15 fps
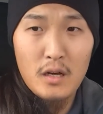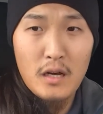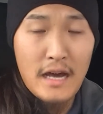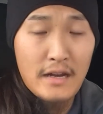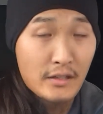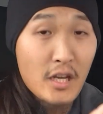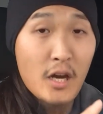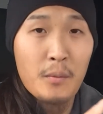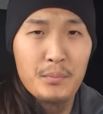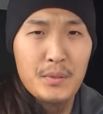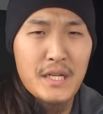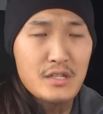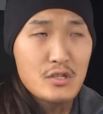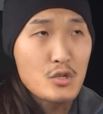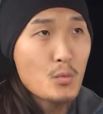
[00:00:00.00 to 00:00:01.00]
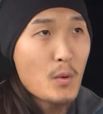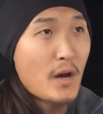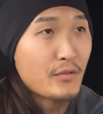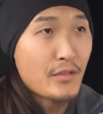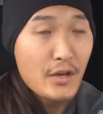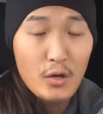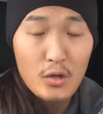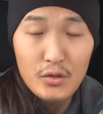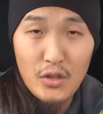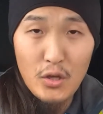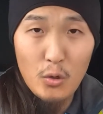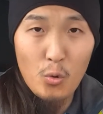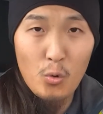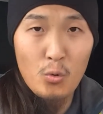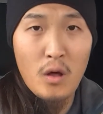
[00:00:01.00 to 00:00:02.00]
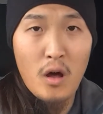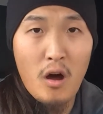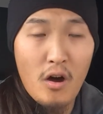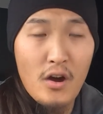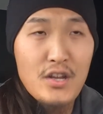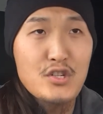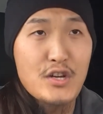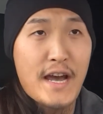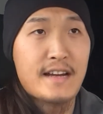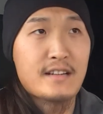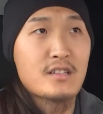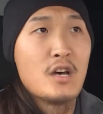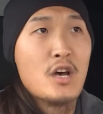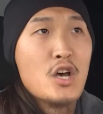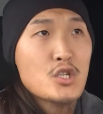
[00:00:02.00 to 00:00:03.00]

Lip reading: and companies as well, they're all hijacked.